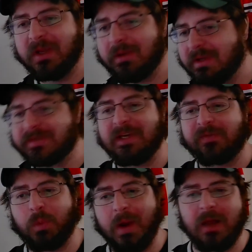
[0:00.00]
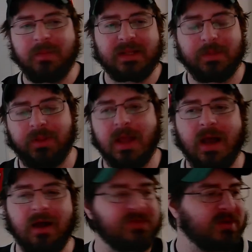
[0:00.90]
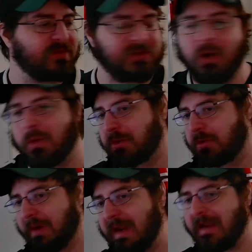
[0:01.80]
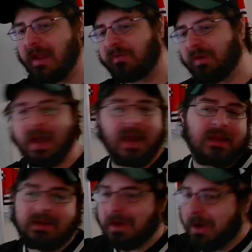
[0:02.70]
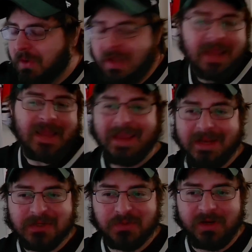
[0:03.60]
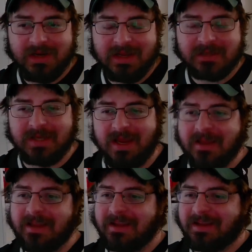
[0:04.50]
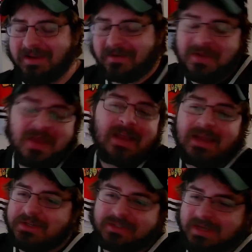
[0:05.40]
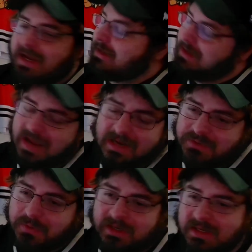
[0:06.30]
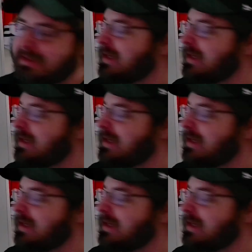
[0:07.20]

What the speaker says: see if the Wild make the playoffs. If so, great. If not, it is what it is. it is what it is.